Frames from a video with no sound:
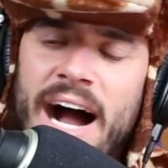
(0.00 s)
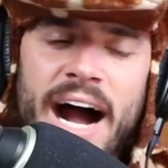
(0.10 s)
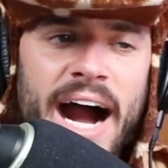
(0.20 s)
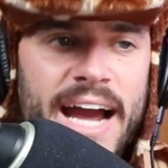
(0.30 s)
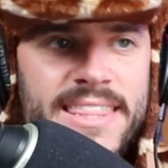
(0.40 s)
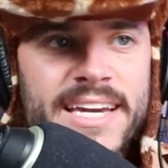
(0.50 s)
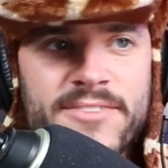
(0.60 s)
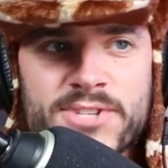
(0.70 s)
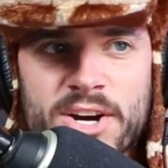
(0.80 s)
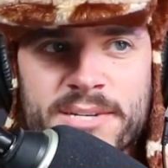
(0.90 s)
Wow. I think
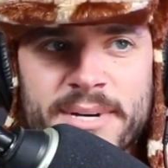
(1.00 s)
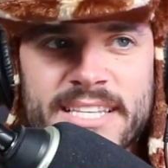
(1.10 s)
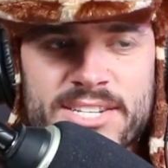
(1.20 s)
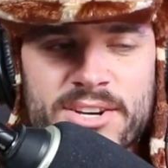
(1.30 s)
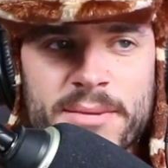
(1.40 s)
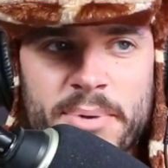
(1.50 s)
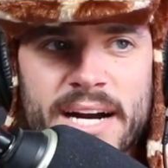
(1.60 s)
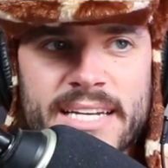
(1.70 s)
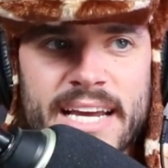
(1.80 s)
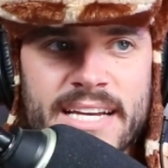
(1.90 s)
I've talked about this on the
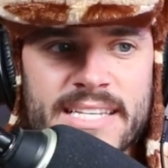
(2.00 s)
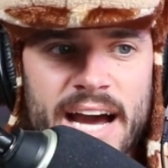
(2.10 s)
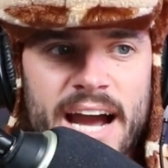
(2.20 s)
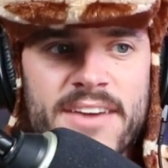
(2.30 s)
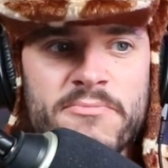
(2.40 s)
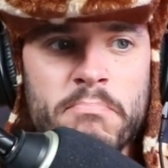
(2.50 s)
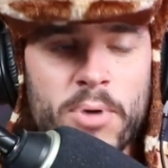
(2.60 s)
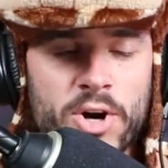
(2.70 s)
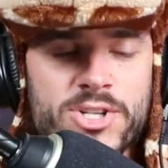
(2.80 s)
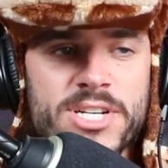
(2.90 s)
podcast. I've
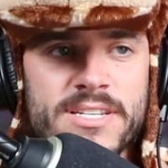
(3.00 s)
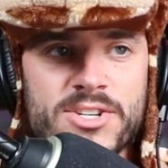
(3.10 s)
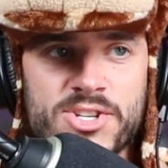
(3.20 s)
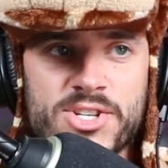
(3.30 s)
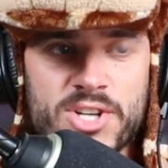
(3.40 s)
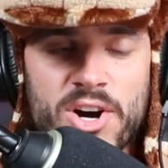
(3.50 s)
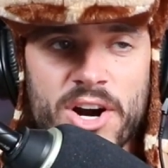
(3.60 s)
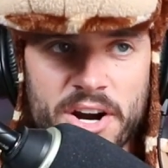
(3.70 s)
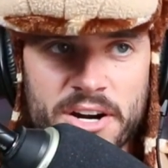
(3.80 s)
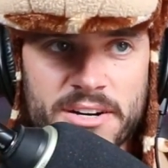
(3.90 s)
purchased a
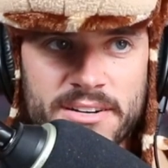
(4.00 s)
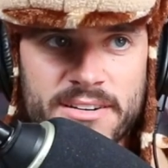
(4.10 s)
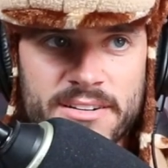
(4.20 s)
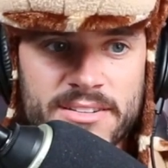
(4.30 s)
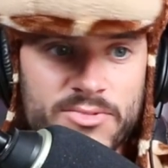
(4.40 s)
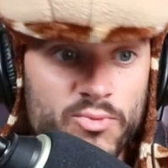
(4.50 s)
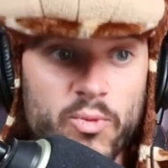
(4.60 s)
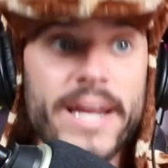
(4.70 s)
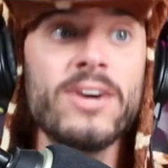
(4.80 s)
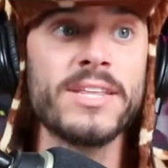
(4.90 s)
star. I was gonna
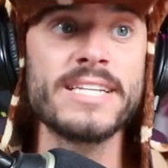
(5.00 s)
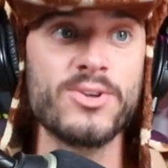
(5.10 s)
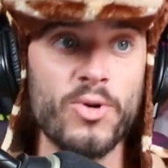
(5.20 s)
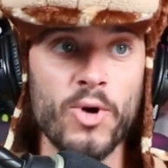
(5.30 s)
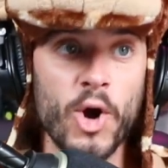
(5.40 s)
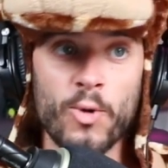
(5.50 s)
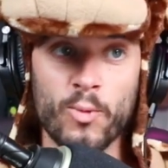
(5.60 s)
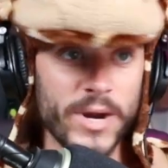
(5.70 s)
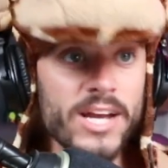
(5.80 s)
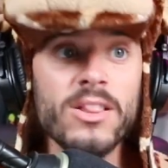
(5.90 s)
bring that up
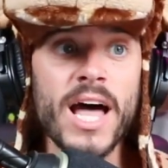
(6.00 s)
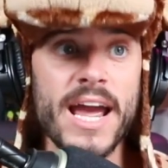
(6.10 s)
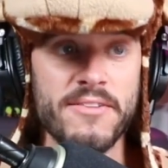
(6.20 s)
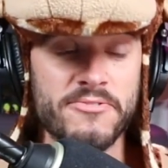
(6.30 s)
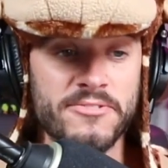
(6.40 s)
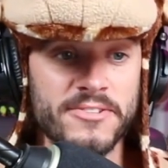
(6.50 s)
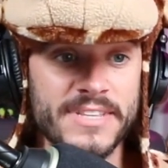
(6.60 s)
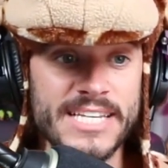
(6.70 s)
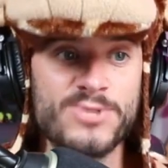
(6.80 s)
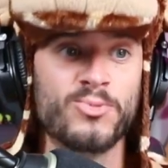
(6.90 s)
actually. Real life.
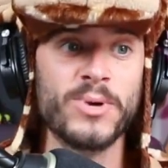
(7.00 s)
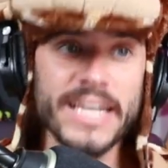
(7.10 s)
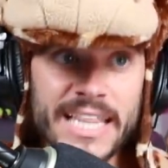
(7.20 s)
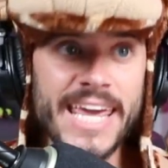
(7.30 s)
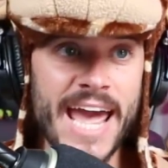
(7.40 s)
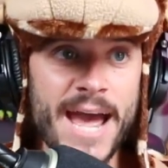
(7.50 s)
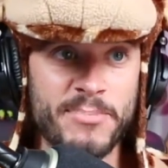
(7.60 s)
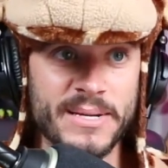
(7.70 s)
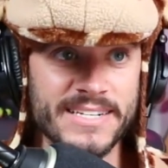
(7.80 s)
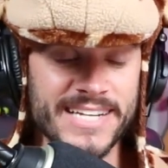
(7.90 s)
This really
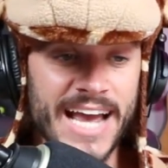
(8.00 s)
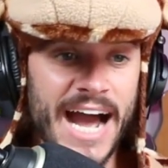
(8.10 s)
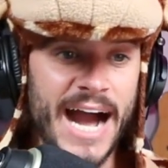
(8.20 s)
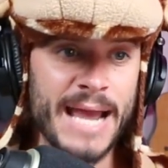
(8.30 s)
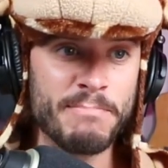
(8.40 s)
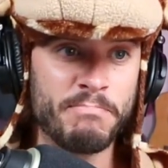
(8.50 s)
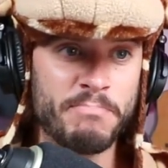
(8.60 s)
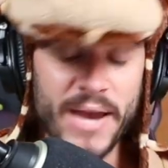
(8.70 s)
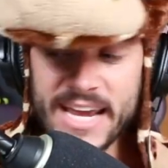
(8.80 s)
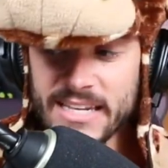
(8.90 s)
happened. I
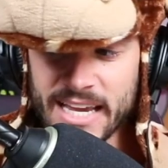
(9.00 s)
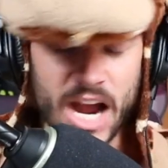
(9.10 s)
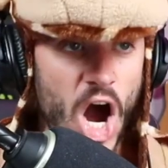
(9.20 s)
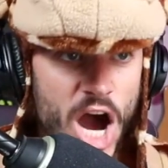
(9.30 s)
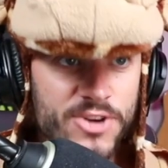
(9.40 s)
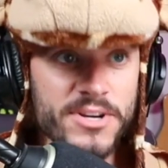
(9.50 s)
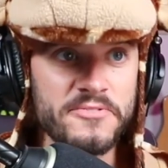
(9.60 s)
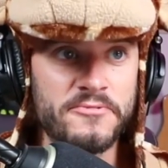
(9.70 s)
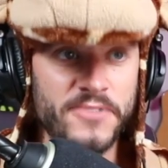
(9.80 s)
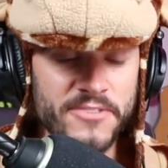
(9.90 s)
paid like
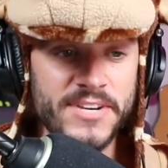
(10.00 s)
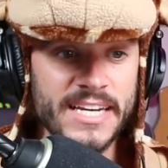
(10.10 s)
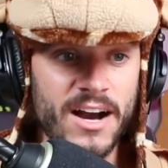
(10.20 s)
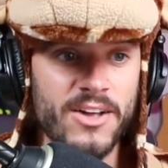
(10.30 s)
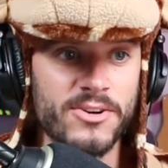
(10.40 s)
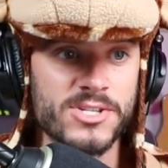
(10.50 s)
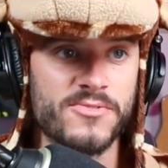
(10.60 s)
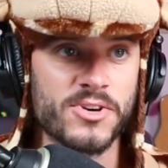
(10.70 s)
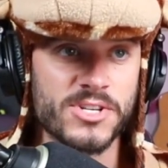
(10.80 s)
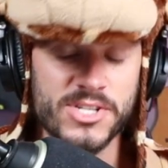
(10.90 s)
$150
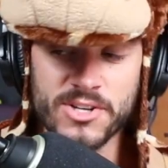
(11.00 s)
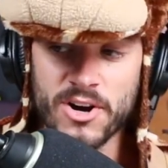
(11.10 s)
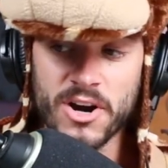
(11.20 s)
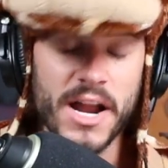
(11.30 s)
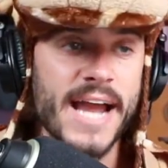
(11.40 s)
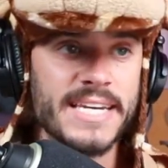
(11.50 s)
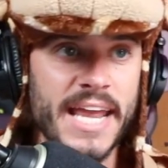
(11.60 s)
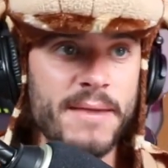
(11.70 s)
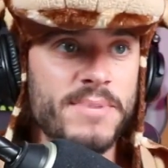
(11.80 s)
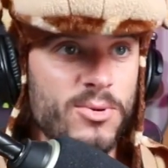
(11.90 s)
for a star. I
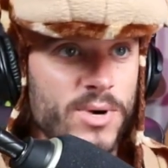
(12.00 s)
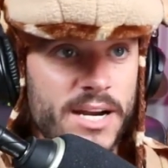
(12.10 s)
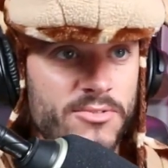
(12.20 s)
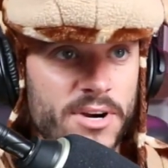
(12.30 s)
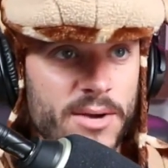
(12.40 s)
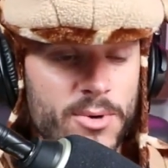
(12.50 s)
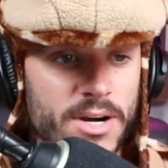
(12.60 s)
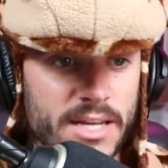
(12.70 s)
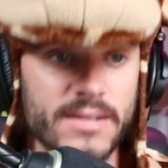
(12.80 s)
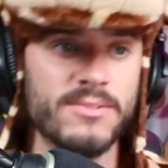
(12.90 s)
named it whatever I
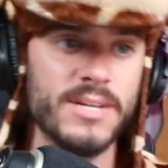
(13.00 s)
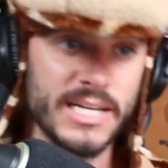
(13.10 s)
wanted.